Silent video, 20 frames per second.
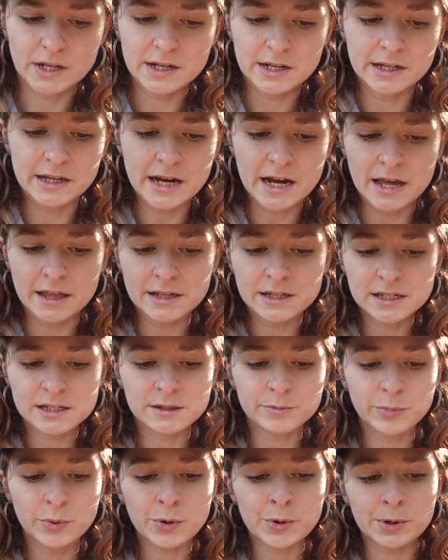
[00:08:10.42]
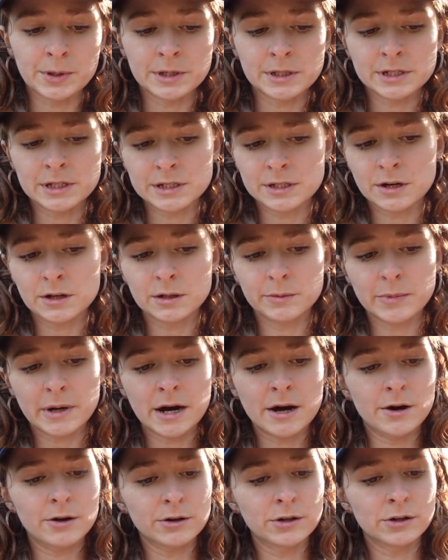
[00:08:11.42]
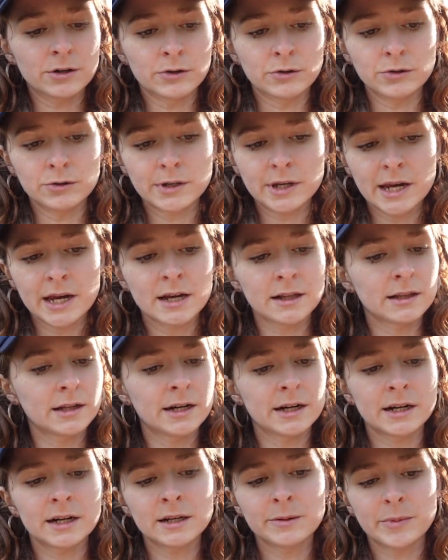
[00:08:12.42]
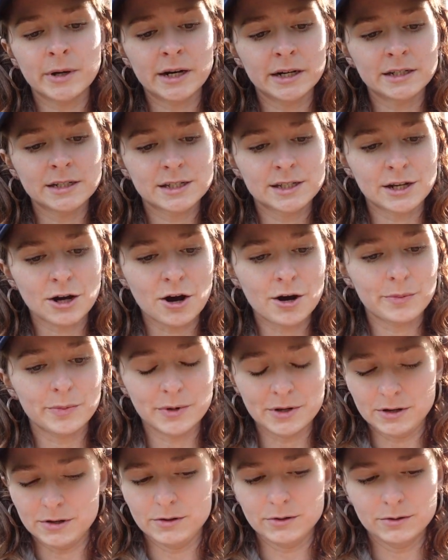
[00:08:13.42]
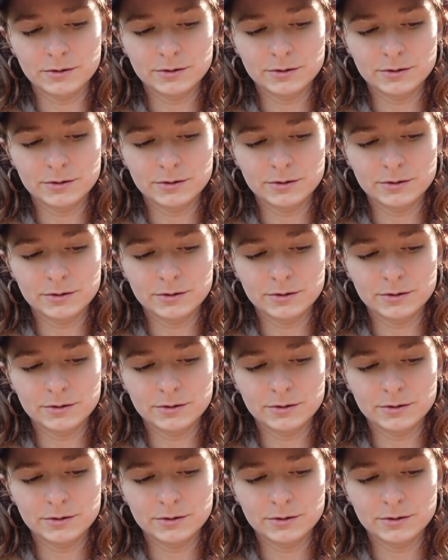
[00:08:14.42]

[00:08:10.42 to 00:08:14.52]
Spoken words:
yeah, this is important. This is all about, you know, you can't let anybody stop you.